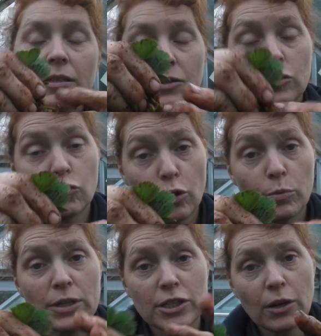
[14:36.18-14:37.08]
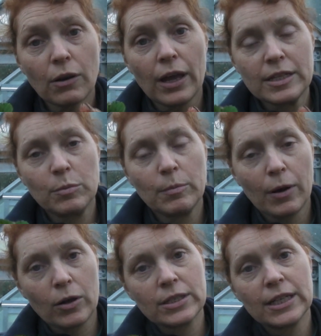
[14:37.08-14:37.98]
strawberries don't like to be
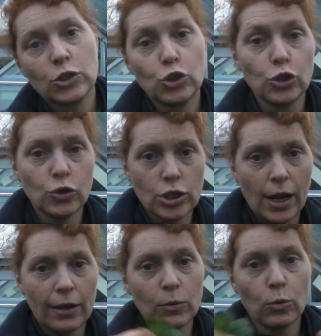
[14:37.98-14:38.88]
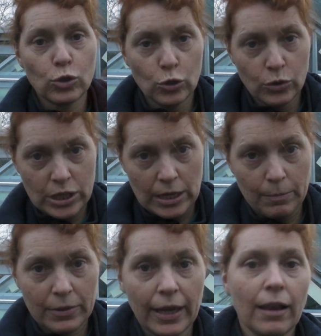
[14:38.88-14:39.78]
planted too shallow or too
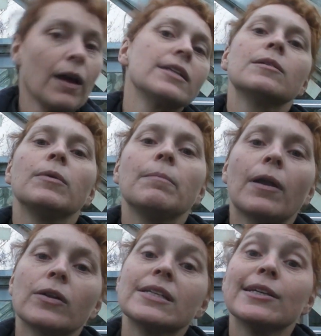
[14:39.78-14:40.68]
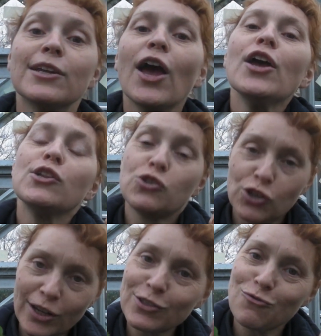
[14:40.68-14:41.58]
deep. They like to be planted
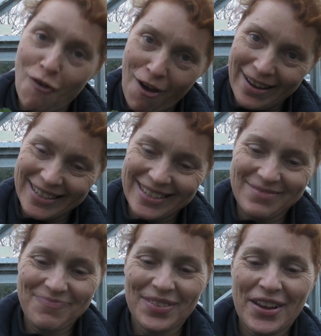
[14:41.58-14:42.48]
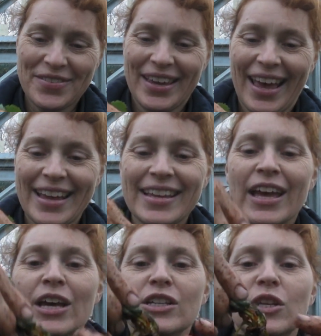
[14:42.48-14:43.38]
just right. Okay,
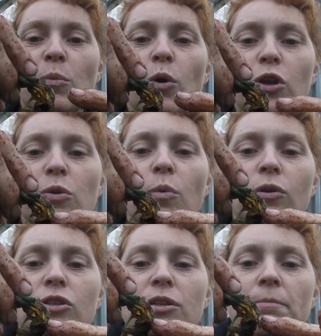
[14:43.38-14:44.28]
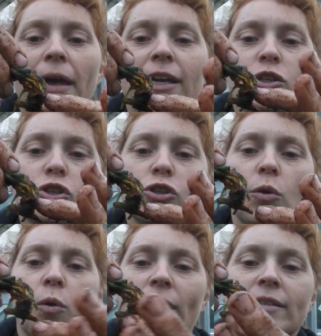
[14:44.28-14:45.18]
so what you want to make
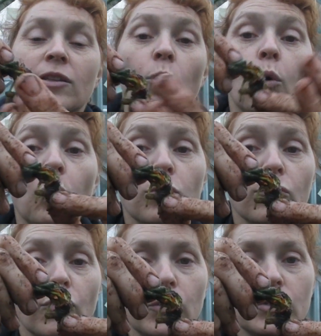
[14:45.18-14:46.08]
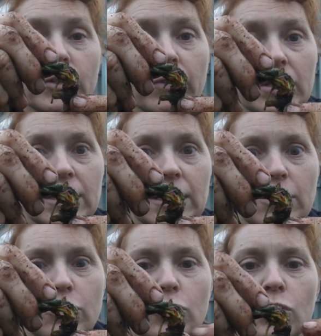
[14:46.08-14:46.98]
sure is that all the roots are
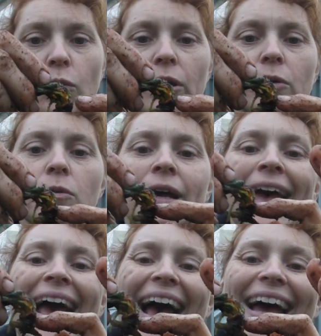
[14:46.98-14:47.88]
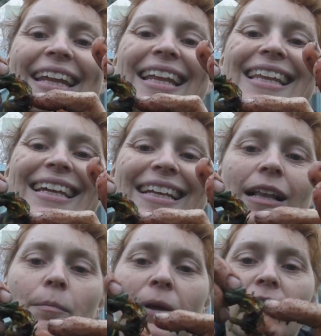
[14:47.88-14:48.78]
underneath the soil, and a
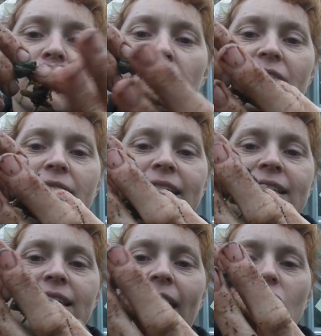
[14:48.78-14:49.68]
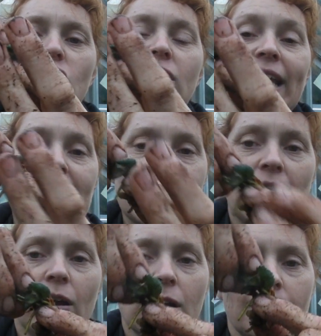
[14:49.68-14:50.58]
little bit of this section
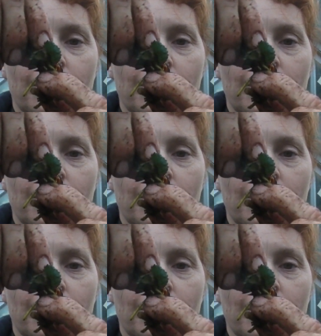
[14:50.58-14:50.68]
here